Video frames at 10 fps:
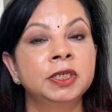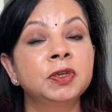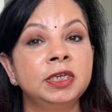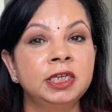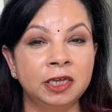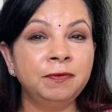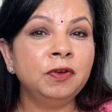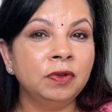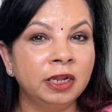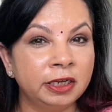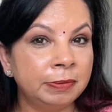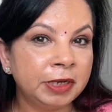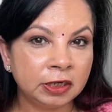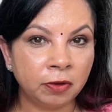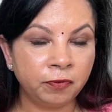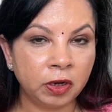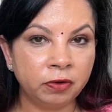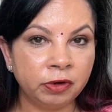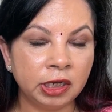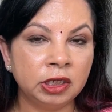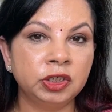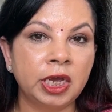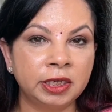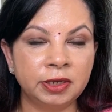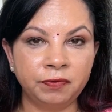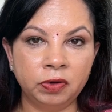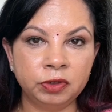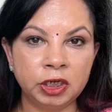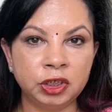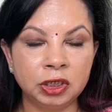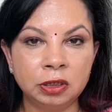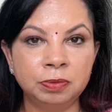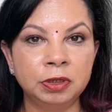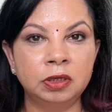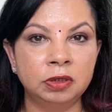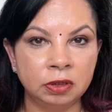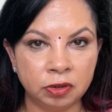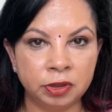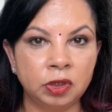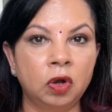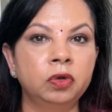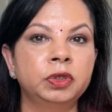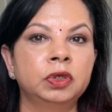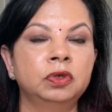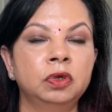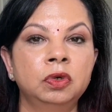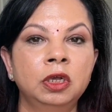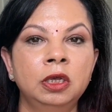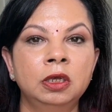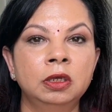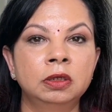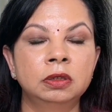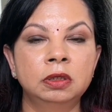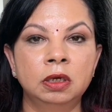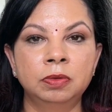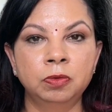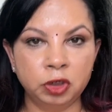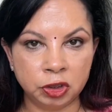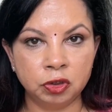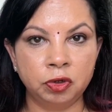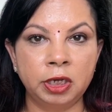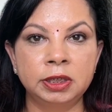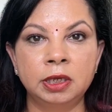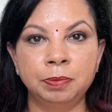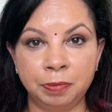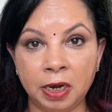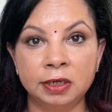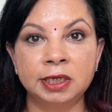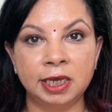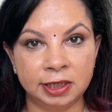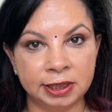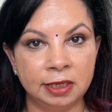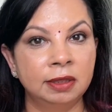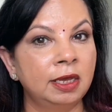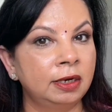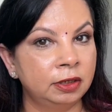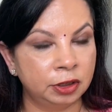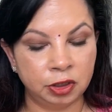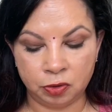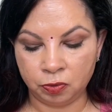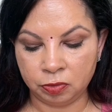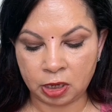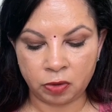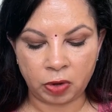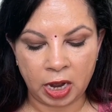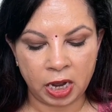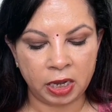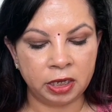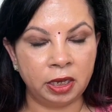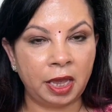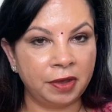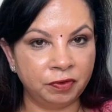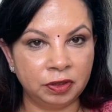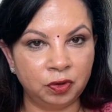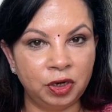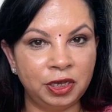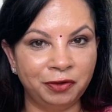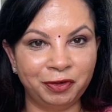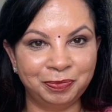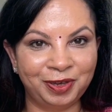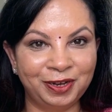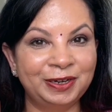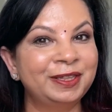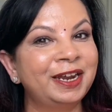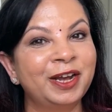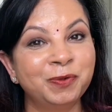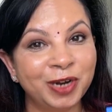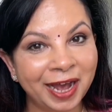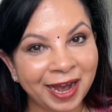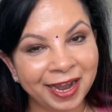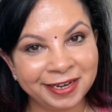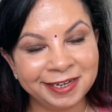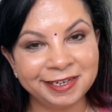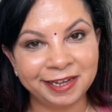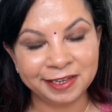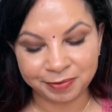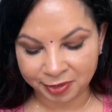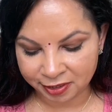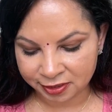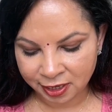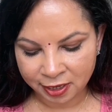So it gives you a little bit of coverage as a foundation, but then there is also the moisturizing part is in there too. Now I have three of them here that I would highly recommend.